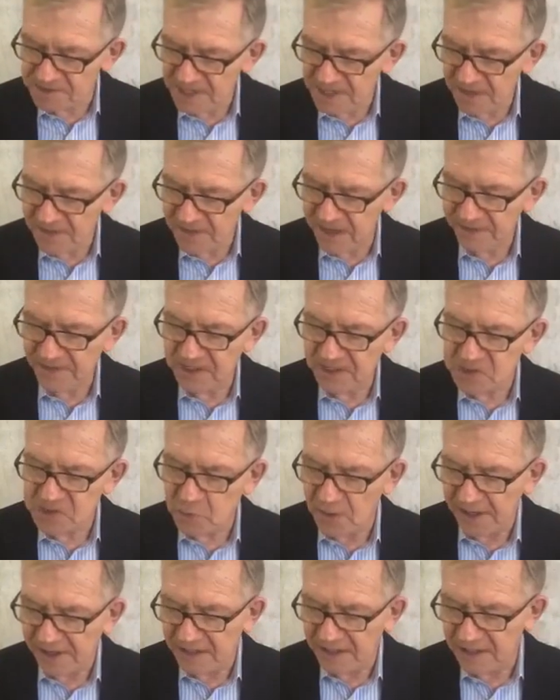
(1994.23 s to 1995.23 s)
I think that's
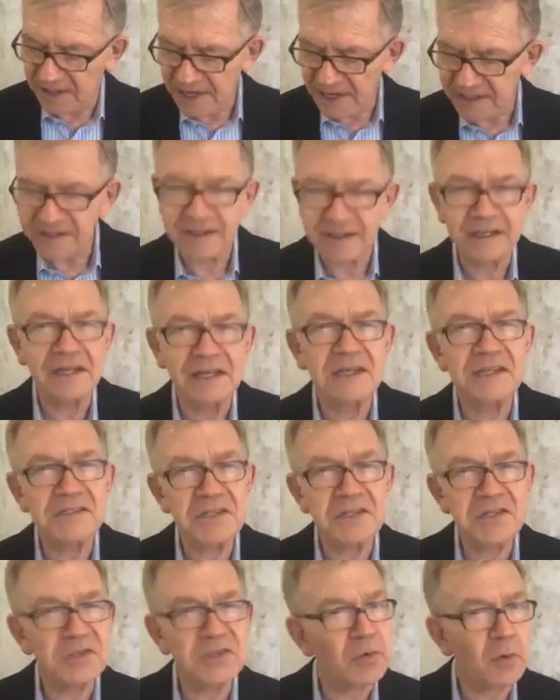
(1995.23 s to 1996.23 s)
why I like it. And it's a
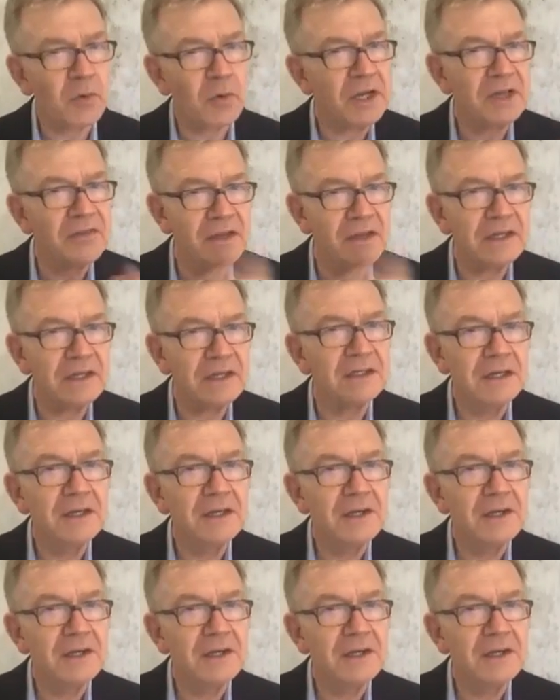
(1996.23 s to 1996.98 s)
story that